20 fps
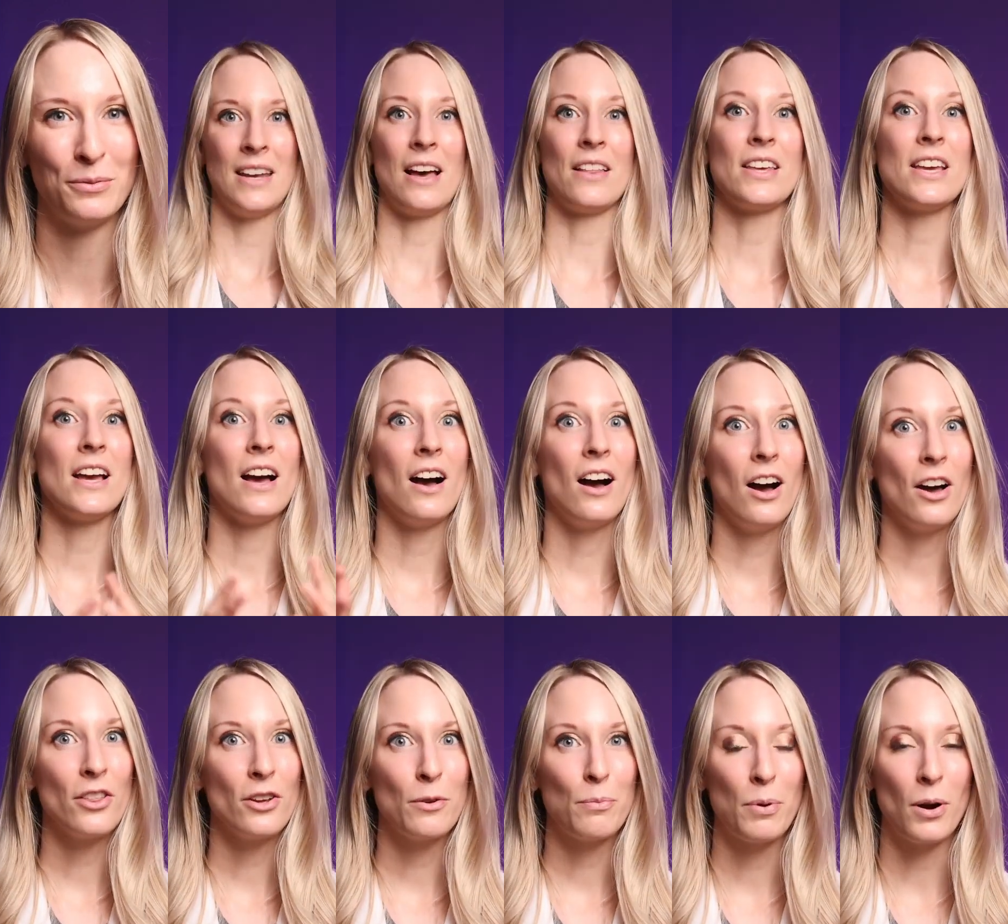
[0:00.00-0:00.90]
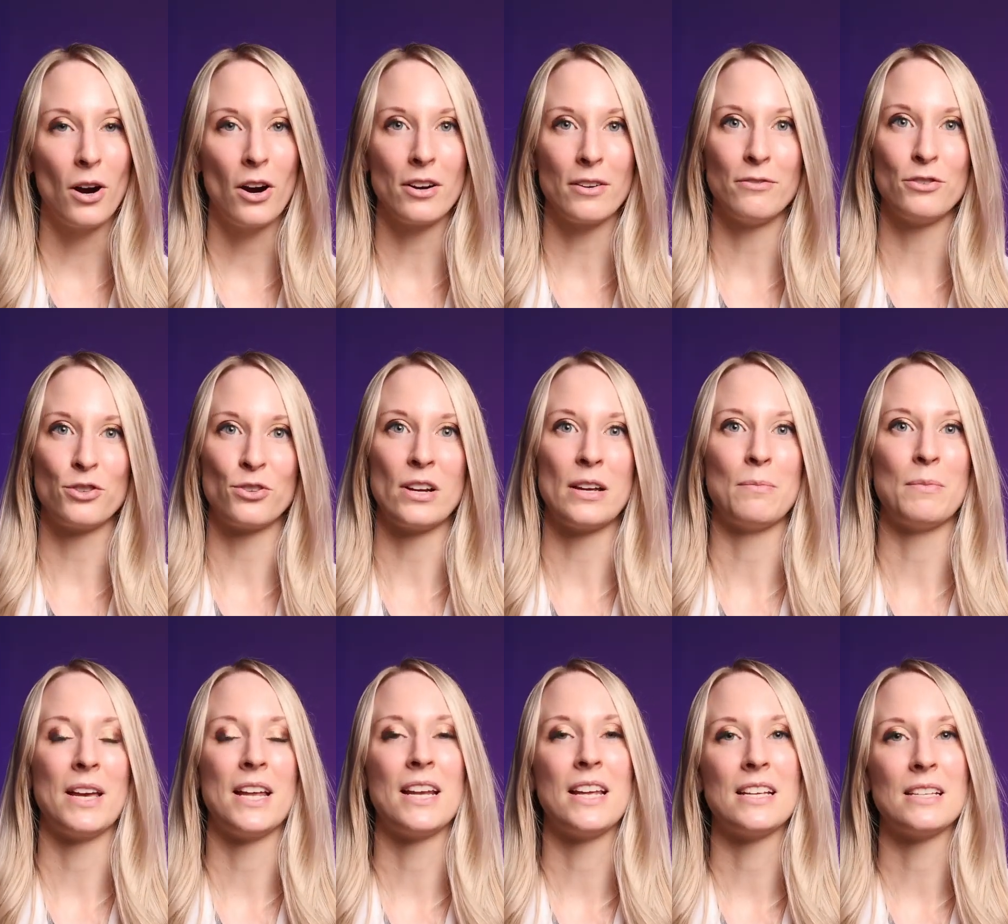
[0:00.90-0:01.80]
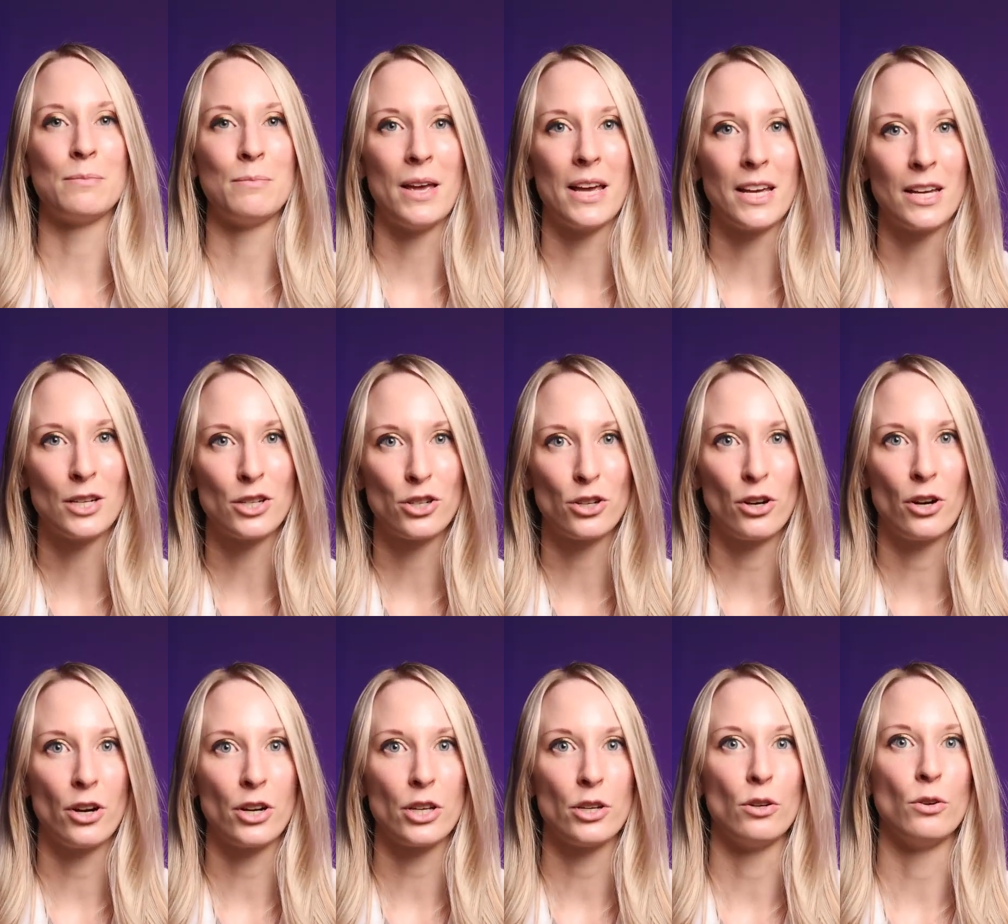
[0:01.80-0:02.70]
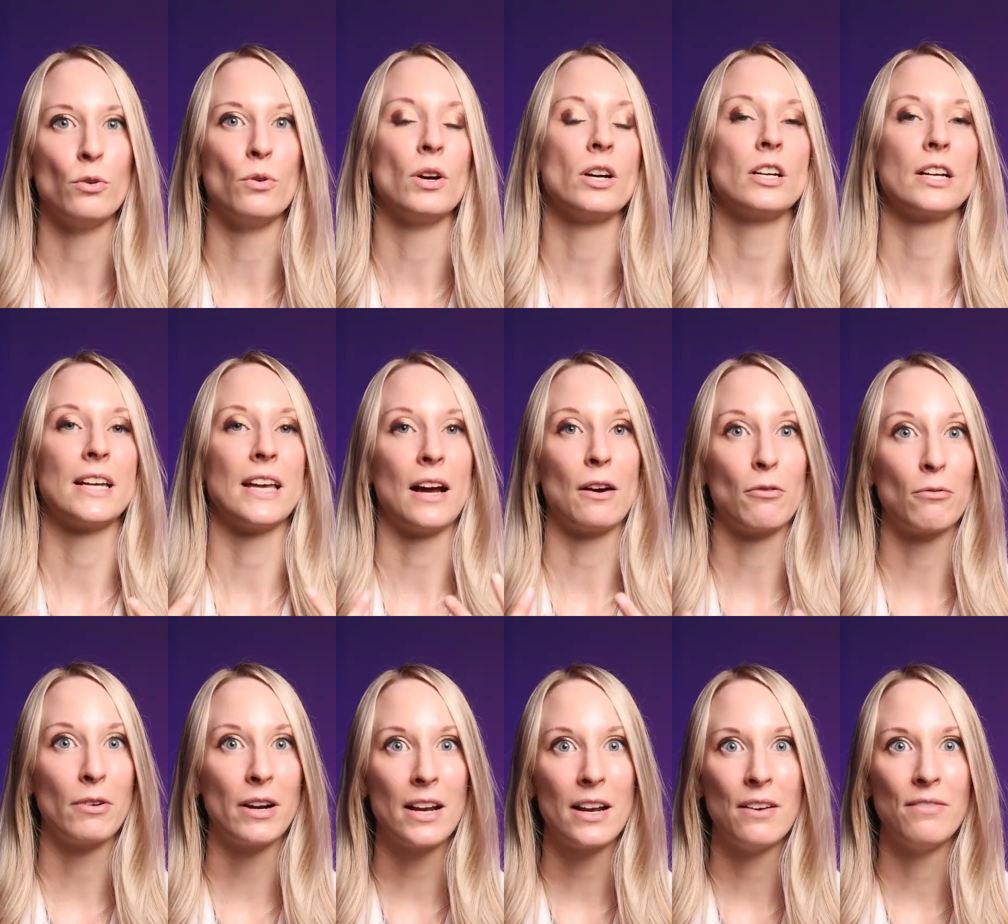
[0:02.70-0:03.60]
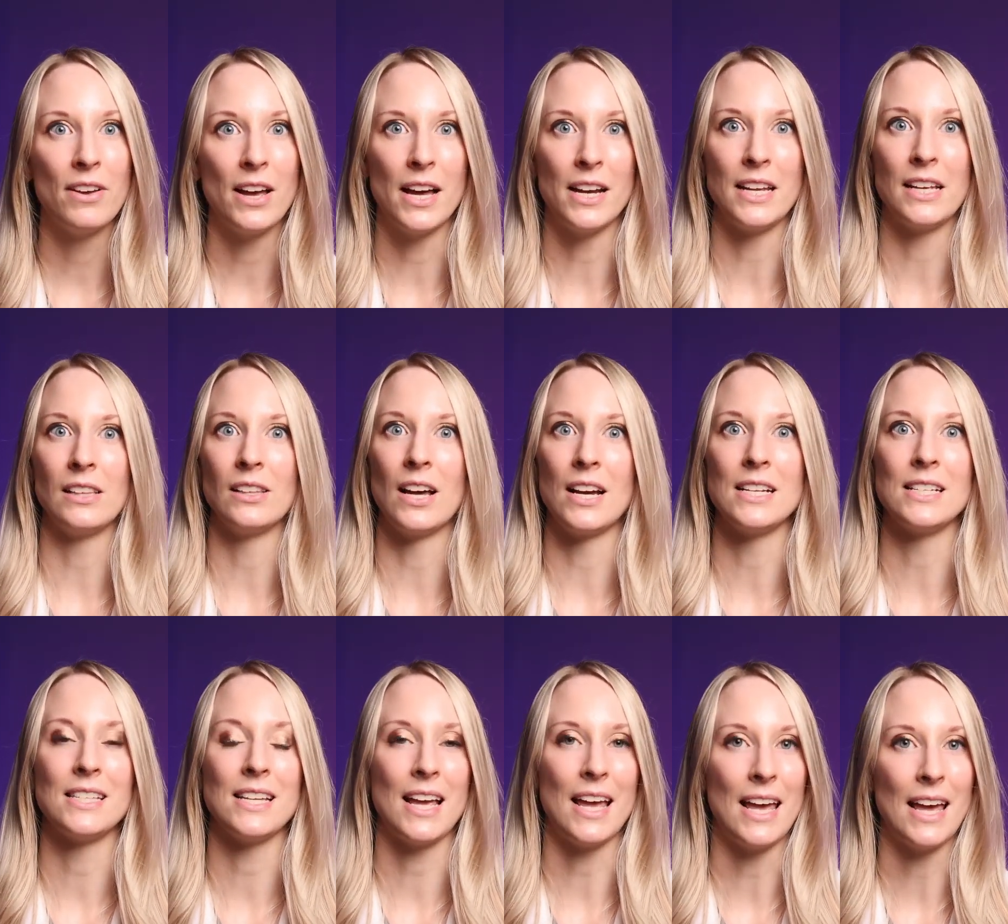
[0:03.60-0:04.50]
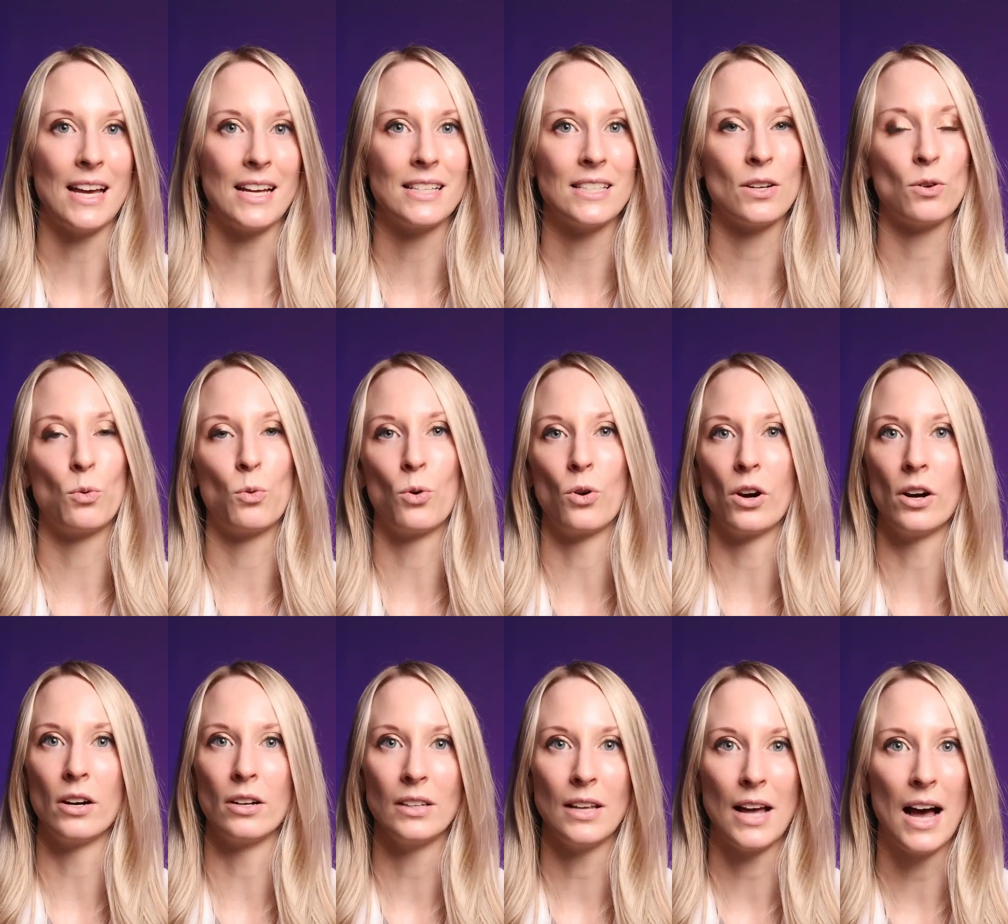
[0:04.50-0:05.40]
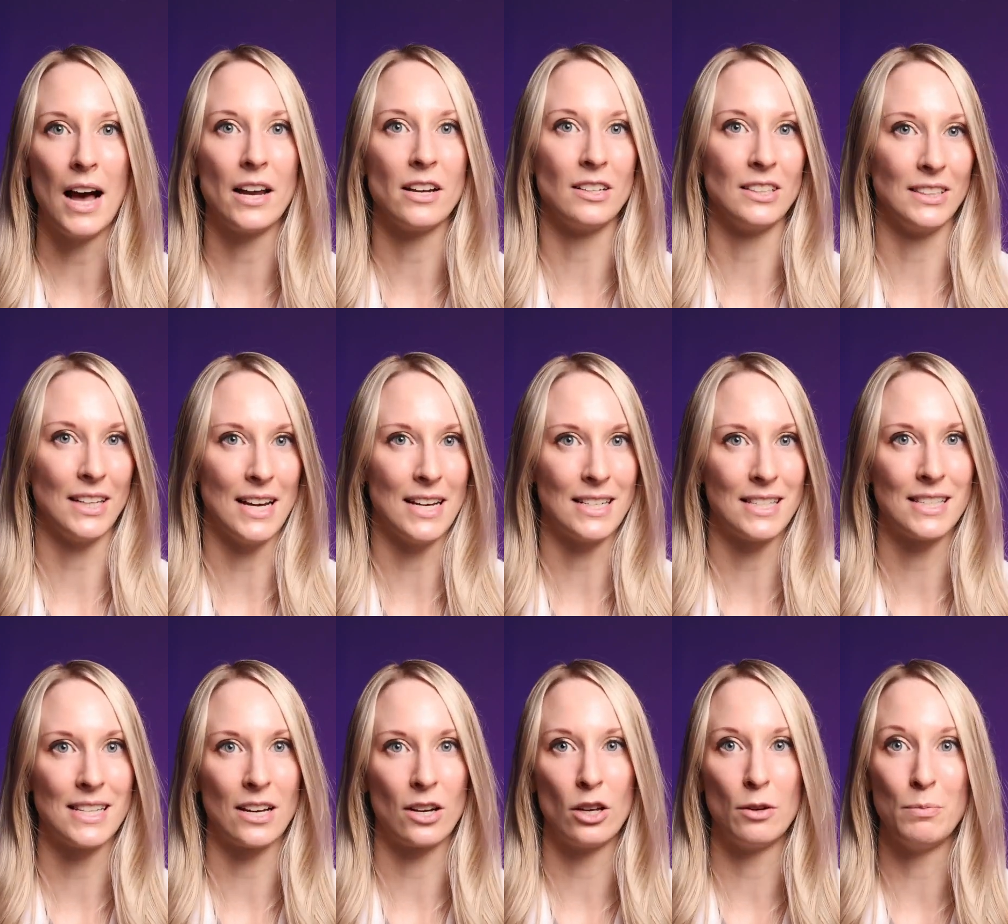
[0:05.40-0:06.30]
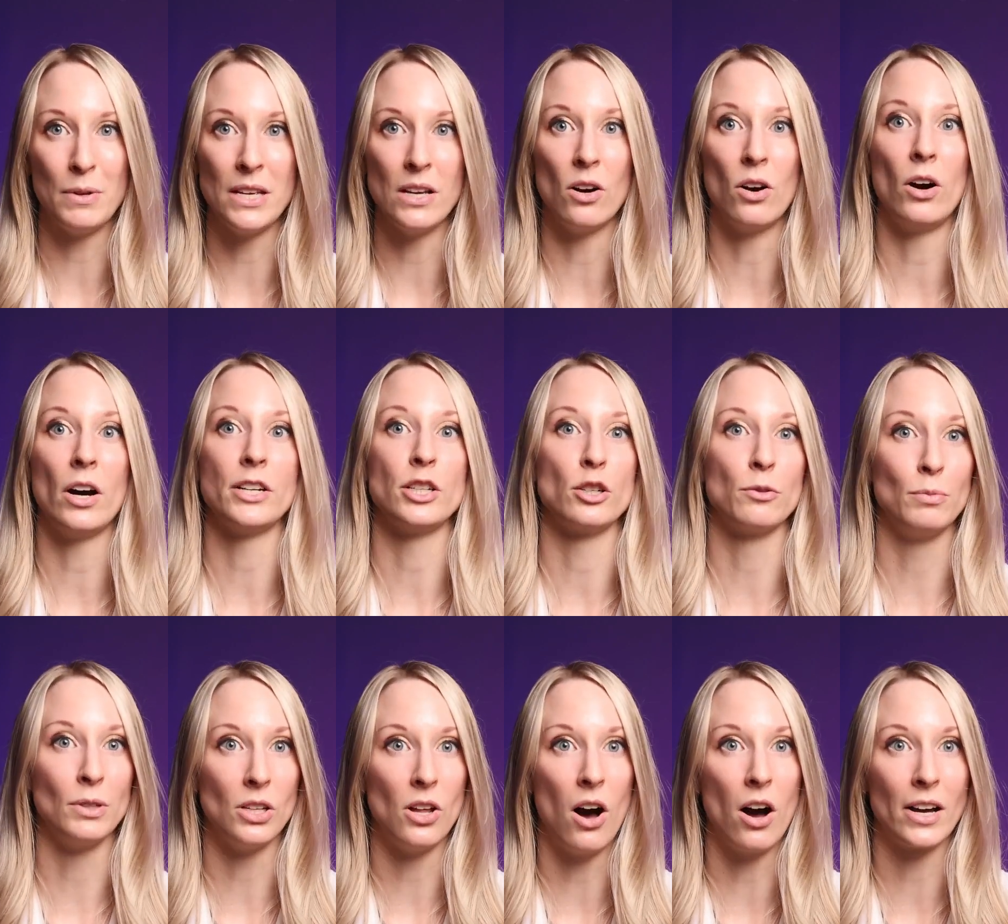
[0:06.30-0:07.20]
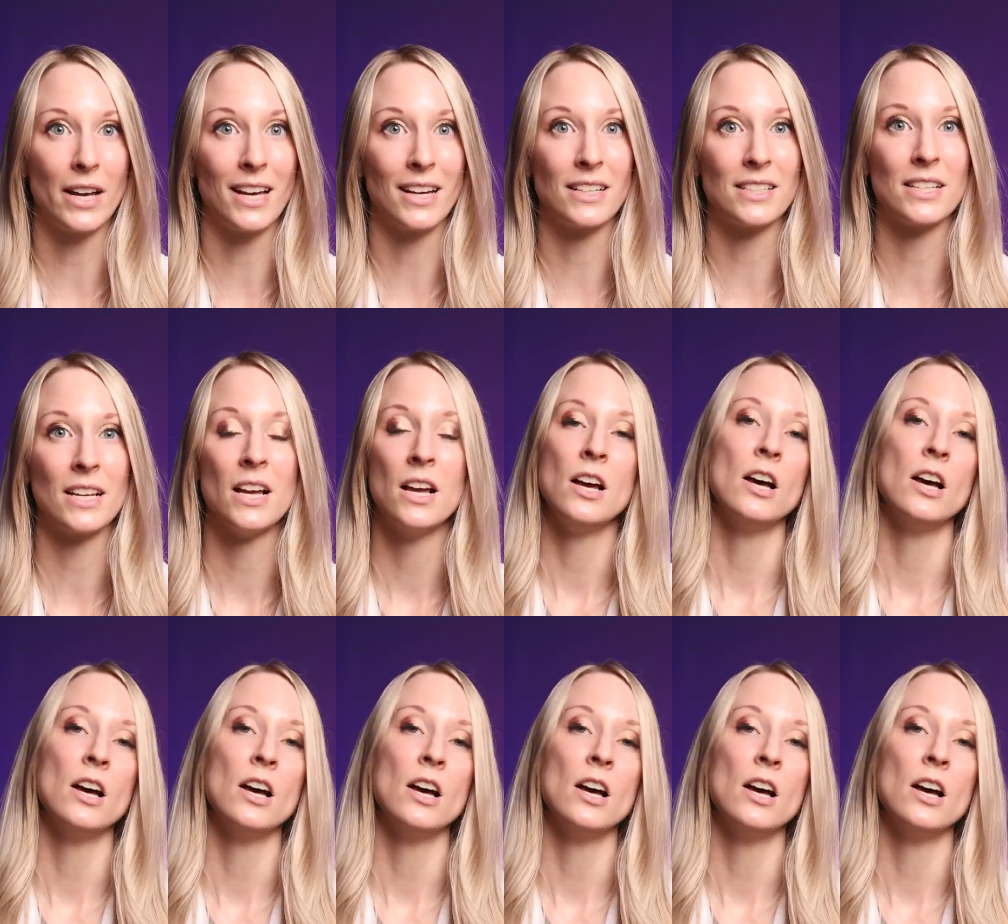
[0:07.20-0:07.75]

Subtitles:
Now, the other part of treatment is making sure you get rid of any lice eggs or adult lice that could be on your belongings.